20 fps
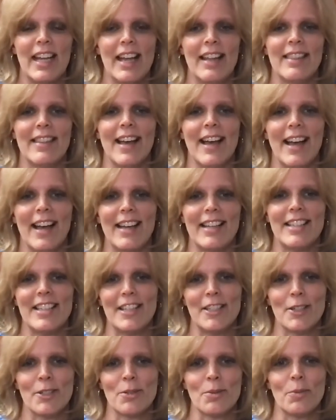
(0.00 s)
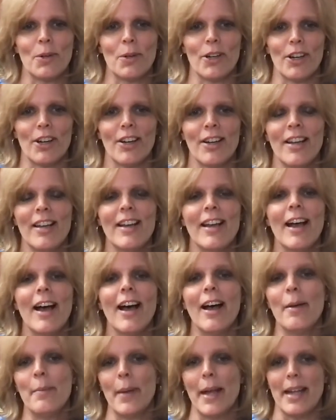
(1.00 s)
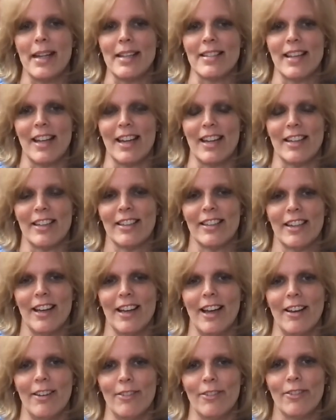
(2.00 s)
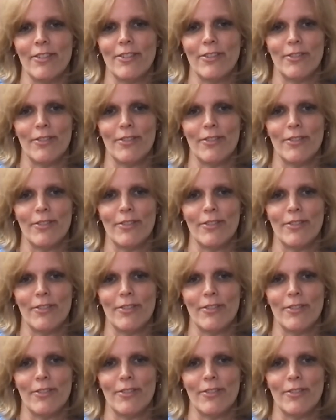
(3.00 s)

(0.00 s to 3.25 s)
And the ideas were amazing of